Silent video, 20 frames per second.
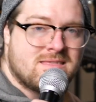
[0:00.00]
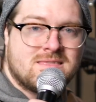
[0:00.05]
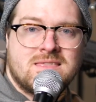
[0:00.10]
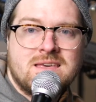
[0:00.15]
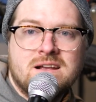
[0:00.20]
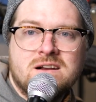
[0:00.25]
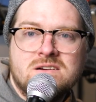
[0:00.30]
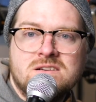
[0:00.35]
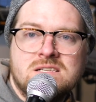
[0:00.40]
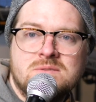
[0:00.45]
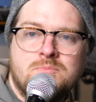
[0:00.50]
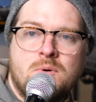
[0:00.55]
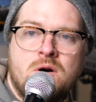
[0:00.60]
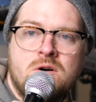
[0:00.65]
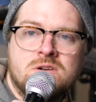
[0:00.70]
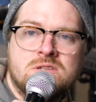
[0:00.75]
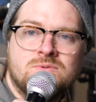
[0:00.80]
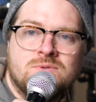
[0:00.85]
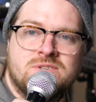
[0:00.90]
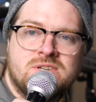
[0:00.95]
thicker
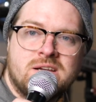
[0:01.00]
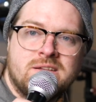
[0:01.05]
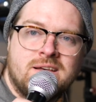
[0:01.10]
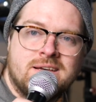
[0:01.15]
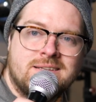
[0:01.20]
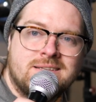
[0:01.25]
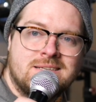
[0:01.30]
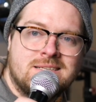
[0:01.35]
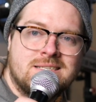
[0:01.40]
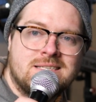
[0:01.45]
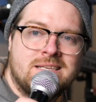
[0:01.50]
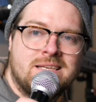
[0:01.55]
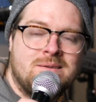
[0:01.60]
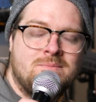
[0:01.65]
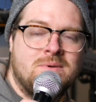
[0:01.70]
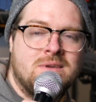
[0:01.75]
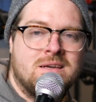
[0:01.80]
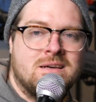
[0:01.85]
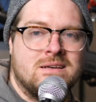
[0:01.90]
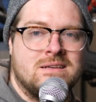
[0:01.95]
spokes, which I like to
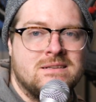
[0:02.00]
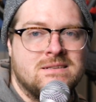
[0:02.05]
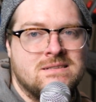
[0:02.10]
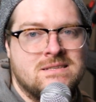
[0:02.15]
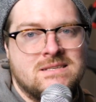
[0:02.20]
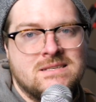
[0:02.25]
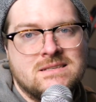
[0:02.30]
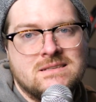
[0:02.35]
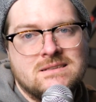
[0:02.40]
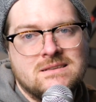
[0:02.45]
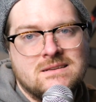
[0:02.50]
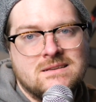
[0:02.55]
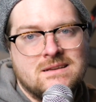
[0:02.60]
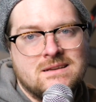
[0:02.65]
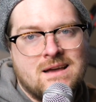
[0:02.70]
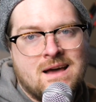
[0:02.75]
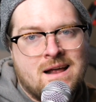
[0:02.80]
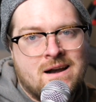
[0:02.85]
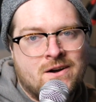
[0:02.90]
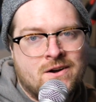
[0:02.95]
see, because
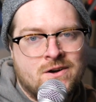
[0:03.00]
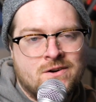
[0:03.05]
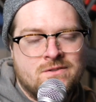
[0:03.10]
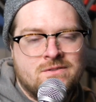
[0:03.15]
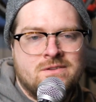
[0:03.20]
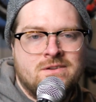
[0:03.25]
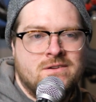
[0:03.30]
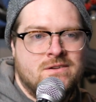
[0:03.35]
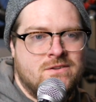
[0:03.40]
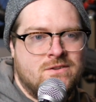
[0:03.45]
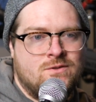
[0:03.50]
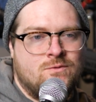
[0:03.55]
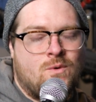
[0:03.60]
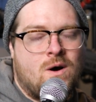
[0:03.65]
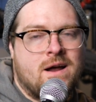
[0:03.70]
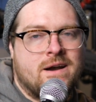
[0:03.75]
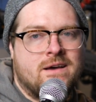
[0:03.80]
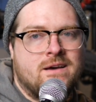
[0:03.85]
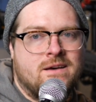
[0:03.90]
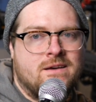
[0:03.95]
I don't know,
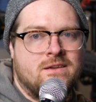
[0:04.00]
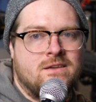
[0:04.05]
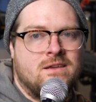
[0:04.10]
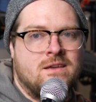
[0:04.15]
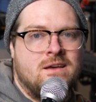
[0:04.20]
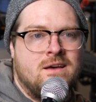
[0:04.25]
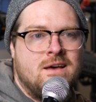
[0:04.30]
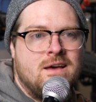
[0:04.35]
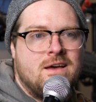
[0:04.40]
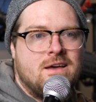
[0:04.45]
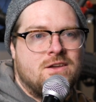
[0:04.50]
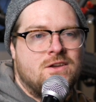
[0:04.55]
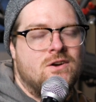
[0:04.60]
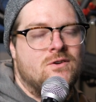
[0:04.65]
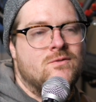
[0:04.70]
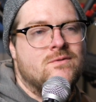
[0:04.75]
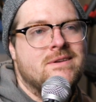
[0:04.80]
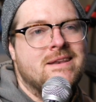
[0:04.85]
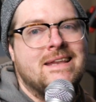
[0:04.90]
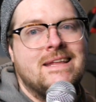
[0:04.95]

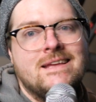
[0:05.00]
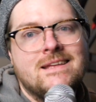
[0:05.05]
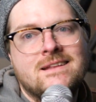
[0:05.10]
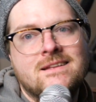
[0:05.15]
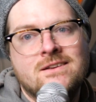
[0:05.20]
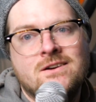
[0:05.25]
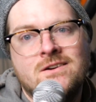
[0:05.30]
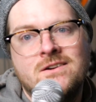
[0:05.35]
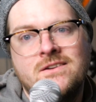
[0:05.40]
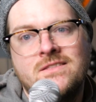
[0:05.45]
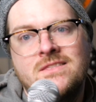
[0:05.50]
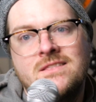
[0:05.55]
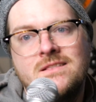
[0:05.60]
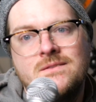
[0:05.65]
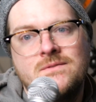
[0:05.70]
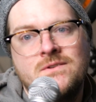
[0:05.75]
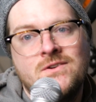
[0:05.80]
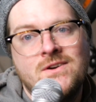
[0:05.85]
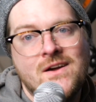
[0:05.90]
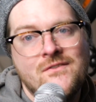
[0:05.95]

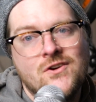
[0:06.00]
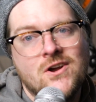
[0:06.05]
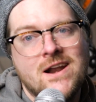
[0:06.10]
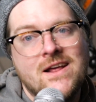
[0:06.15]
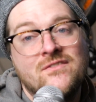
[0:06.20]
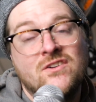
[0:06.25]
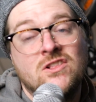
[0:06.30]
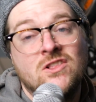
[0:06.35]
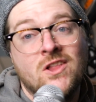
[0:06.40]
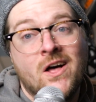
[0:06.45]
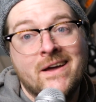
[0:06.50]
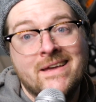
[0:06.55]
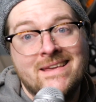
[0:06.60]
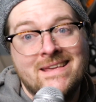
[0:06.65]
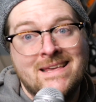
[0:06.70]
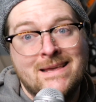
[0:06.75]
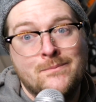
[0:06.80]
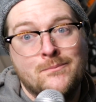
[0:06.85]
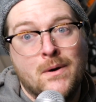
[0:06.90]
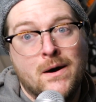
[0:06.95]
you're never going to have a light
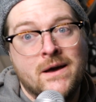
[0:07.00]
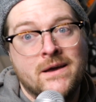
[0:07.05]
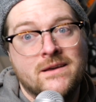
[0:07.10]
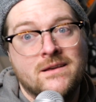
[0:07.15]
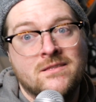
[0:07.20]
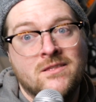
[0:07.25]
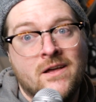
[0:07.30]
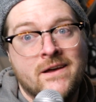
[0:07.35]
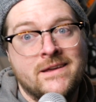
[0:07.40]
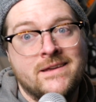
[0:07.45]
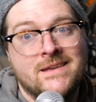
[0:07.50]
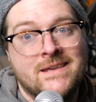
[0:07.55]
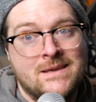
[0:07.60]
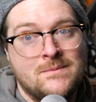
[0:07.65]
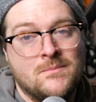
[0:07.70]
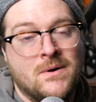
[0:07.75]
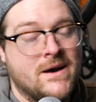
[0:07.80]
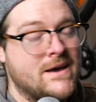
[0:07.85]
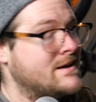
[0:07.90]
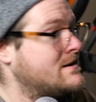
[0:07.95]

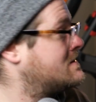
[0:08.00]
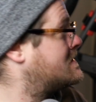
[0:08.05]
e-bike.